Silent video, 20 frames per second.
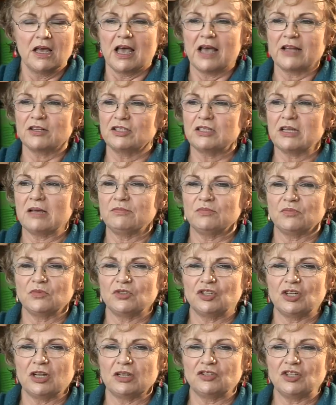and um,
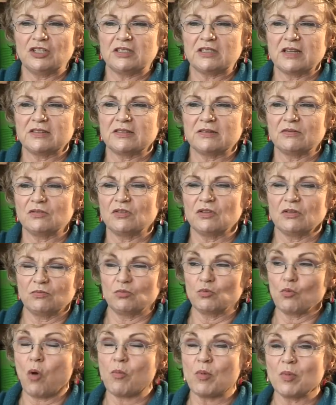she, she says,
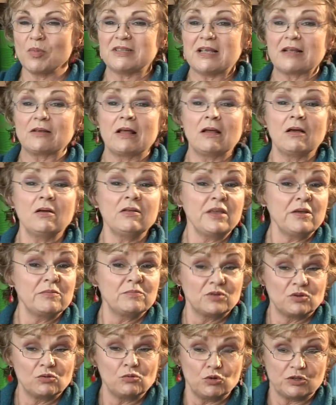one woman was saying, oh, that
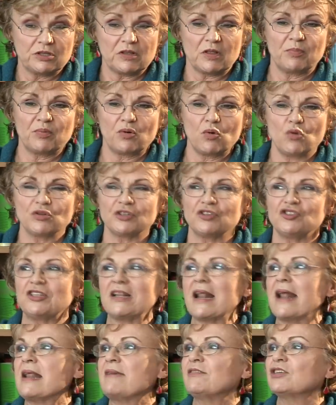looks at the prawns. And she
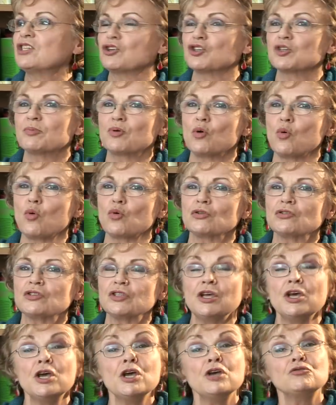said, I never touch
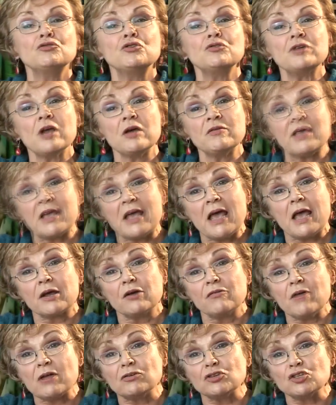prawns. Do you know they hang
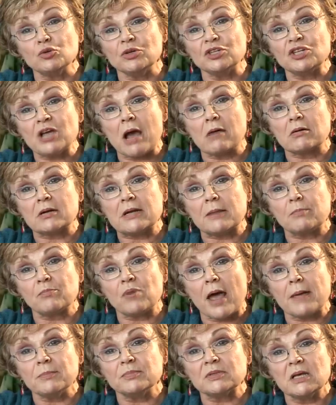around sewage outlet
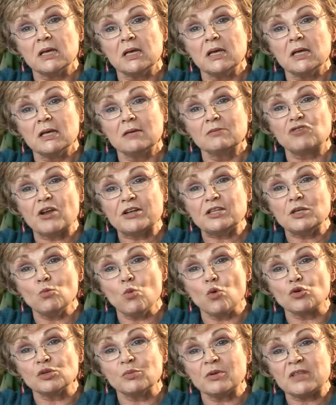pipes, treading
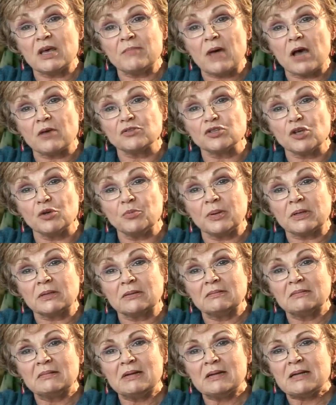water with their mouths open?
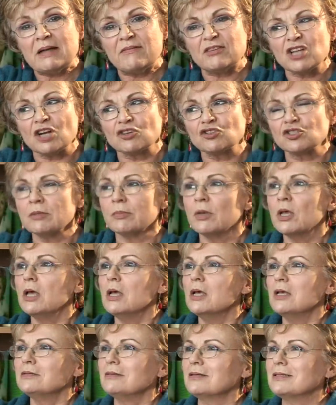Never touch them.
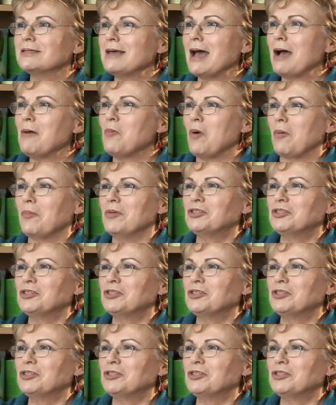So there's that one,